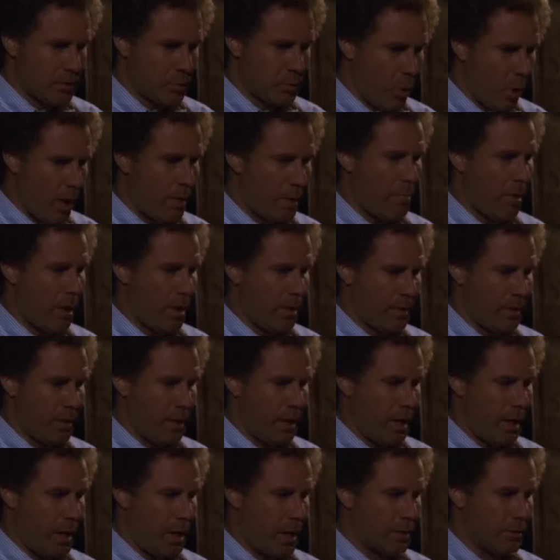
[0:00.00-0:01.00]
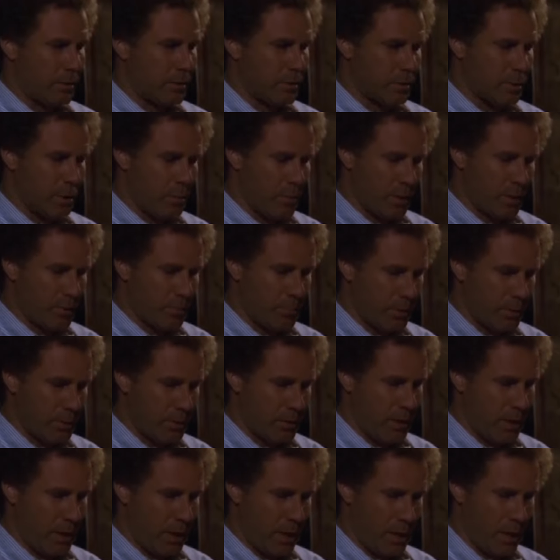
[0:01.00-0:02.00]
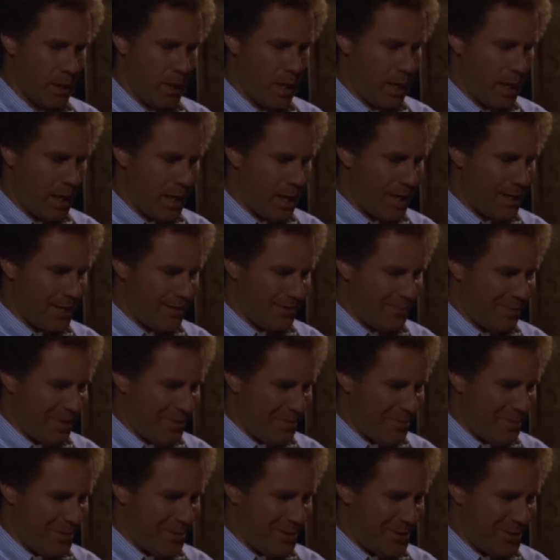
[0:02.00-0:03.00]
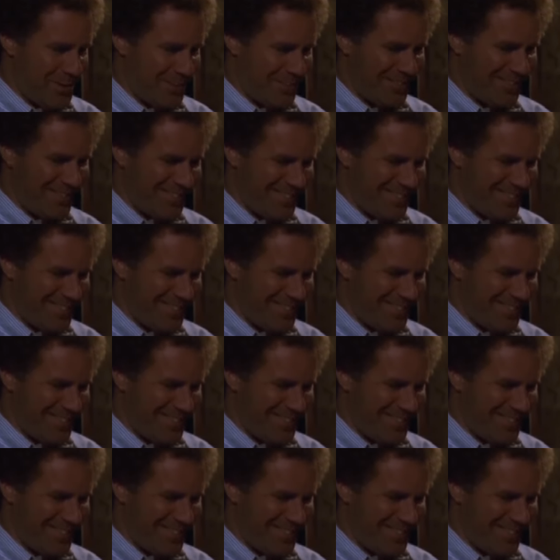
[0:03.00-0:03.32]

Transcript: This 1 month, I got so much pussy, I had to ice my balls.